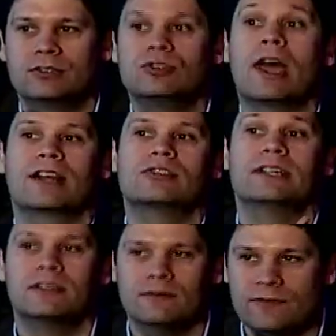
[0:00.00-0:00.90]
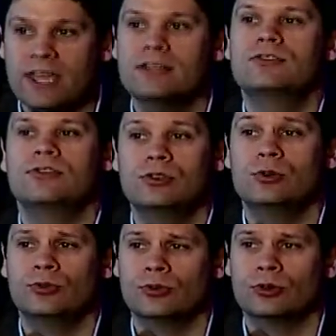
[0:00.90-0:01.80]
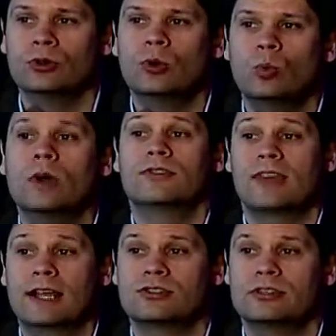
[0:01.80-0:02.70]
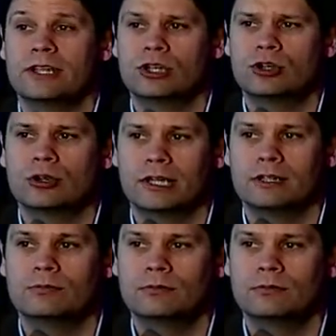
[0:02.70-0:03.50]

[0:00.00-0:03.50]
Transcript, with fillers: to actually convey to the user what's actually occurring.